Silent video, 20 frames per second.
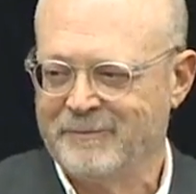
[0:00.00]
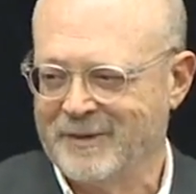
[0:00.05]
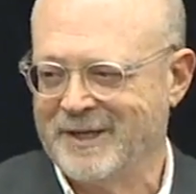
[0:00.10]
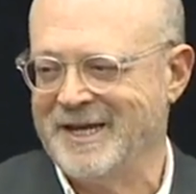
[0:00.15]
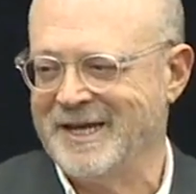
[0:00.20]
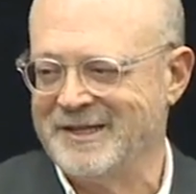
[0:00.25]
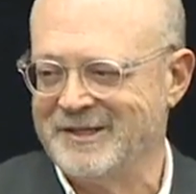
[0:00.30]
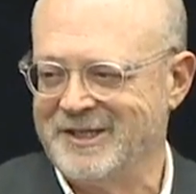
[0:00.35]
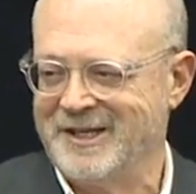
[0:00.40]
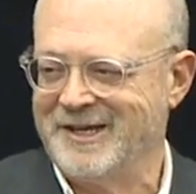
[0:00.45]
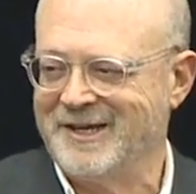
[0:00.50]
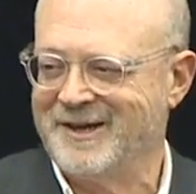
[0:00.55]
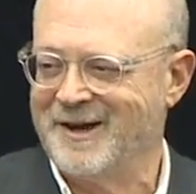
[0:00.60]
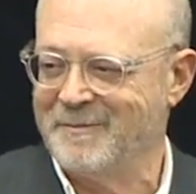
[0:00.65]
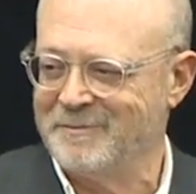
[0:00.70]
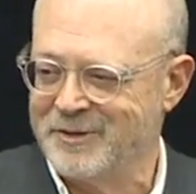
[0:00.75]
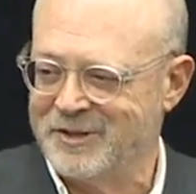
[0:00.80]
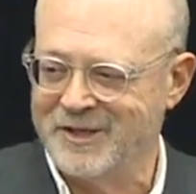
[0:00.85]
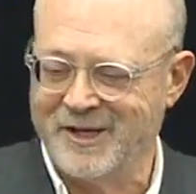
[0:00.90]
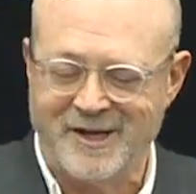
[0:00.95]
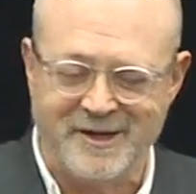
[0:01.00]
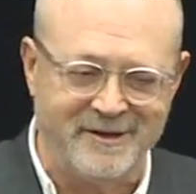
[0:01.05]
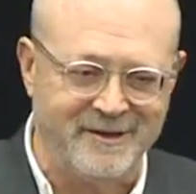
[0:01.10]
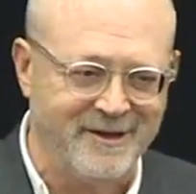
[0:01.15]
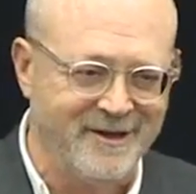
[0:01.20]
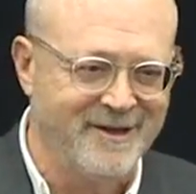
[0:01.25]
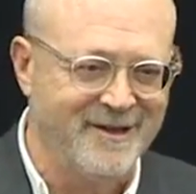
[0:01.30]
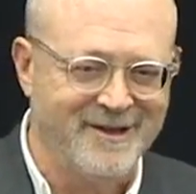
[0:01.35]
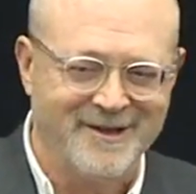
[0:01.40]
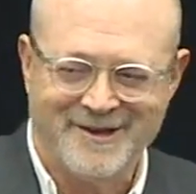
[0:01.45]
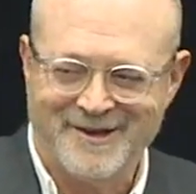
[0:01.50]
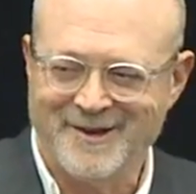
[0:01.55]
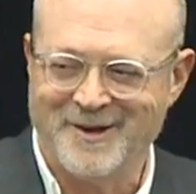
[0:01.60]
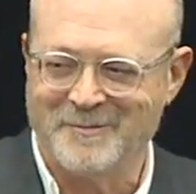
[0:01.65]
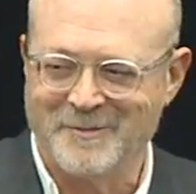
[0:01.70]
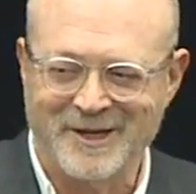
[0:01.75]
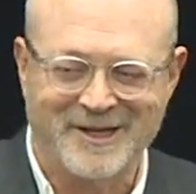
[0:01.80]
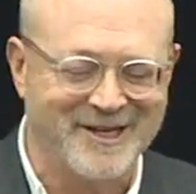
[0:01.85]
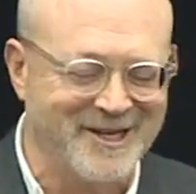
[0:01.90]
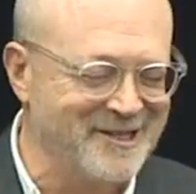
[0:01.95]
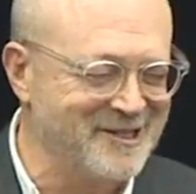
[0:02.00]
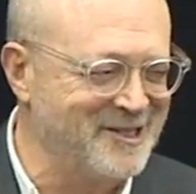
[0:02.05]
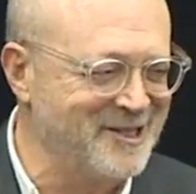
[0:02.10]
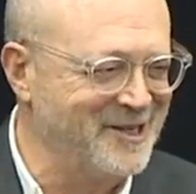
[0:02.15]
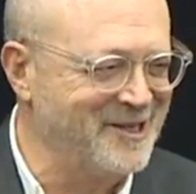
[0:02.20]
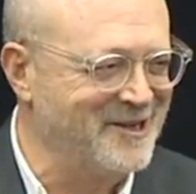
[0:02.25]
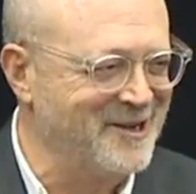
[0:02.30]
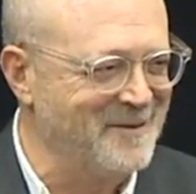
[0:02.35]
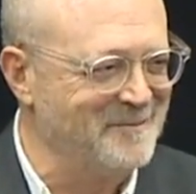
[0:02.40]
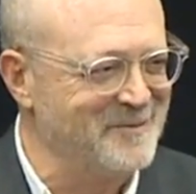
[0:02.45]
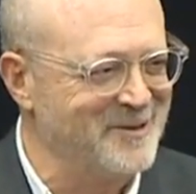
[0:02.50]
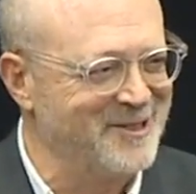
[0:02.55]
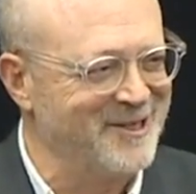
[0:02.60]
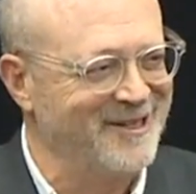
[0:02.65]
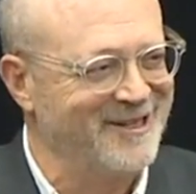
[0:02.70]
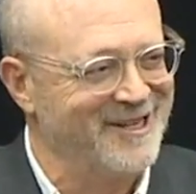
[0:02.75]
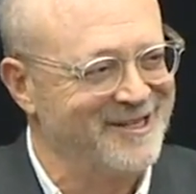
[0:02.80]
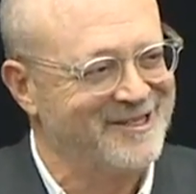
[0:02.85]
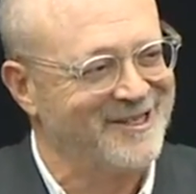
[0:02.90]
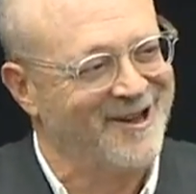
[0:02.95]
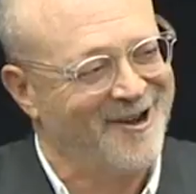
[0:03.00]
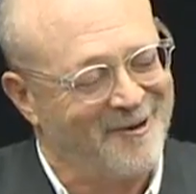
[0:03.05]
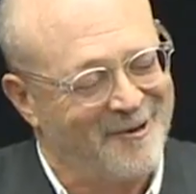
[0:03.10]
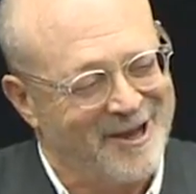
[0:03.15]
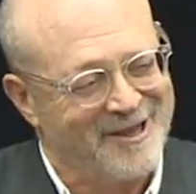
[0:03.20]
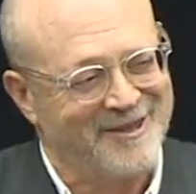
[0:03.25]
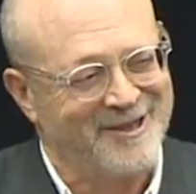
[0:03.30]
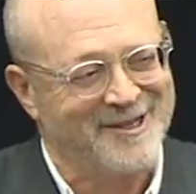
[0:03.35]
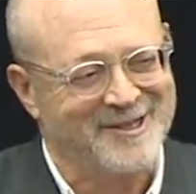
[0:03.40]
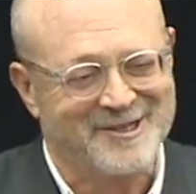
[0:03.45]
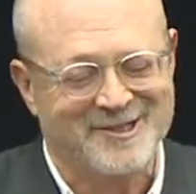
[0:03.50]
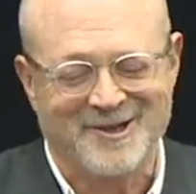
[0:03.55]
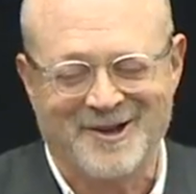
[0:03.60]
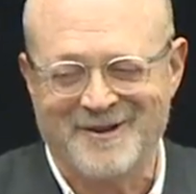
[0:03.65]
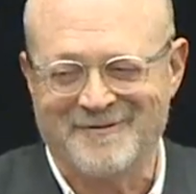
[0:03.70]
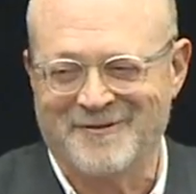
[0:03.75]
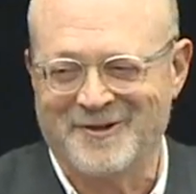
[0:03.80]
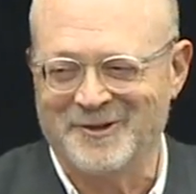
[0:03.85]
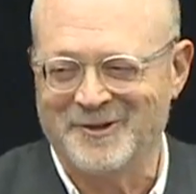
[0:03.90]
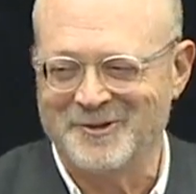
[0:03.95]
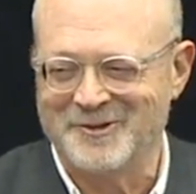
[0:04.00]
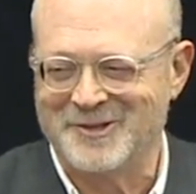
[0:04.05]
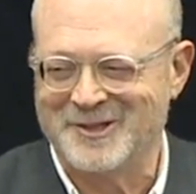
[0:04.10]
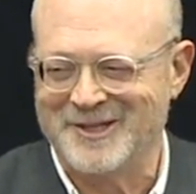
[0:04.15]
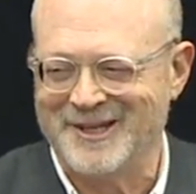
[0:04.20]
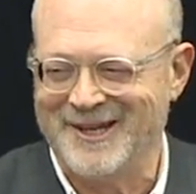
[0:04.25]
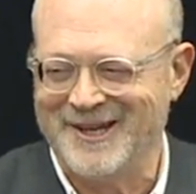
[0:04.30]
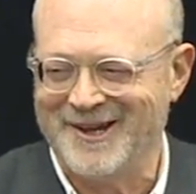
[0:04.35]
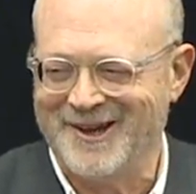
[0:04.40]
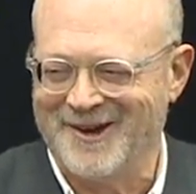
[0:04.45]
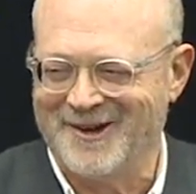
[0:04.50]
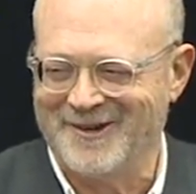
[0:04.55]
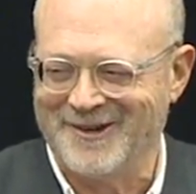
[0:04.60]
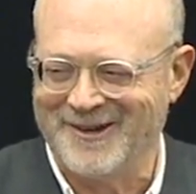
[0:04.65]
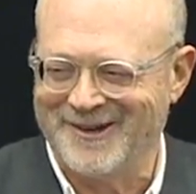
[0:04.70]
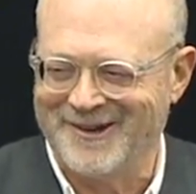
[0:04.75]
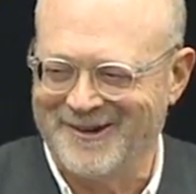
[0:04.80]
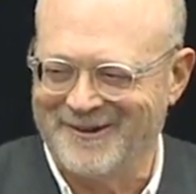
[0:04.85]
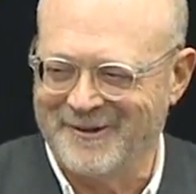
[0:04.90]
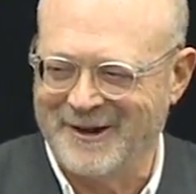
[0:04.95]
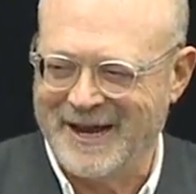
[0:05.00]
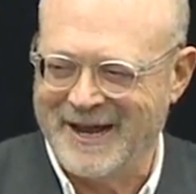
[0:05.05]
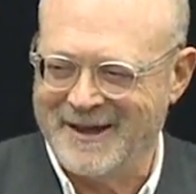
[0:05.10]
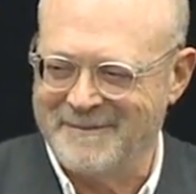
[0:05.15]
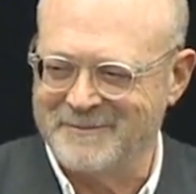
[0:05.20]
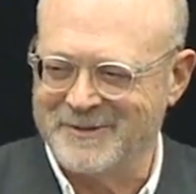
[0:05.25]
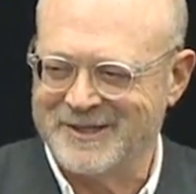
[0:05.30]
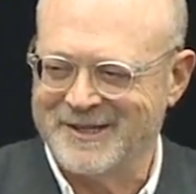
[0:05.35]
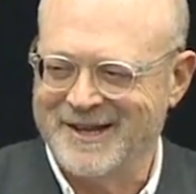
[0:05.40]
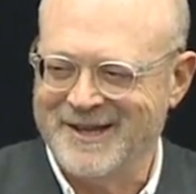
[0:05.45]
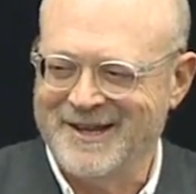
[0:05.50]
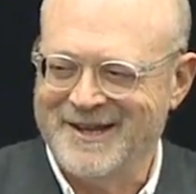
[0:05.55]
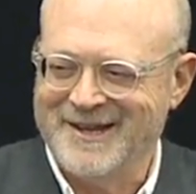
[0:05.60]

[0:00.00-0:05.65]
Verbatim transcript: McKinsey comes in, you know, McKinsey comes in, they say, oh, I think it's time for a new CEO. You know what happens?